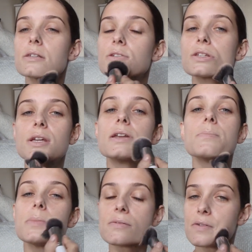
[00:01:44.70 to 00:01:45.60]
So you just kind
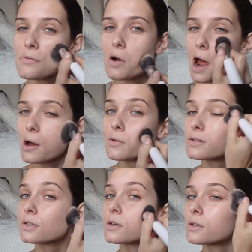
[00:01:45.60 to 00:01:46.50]
of buff it
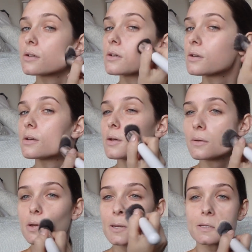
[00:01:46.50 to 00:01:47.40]
round
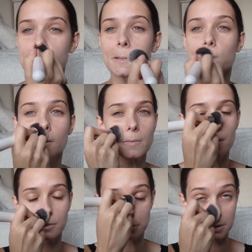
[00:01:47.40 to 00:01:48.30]
in a circular
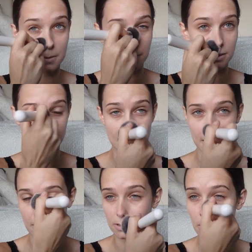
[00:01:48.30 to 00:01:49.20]
motion. You can see
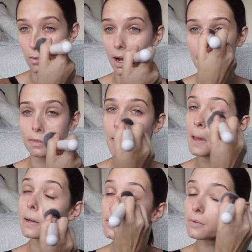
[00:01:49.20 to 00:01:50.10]
it goes on quite
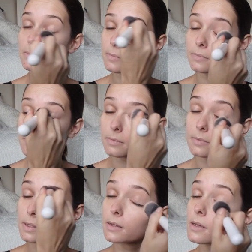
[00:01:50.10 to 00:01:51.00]
thick.
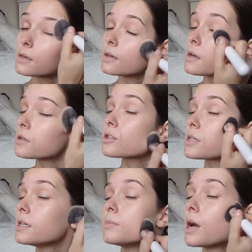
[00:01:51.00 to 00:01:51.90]

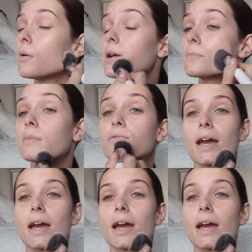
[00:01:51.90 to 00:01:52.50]
Just keep going.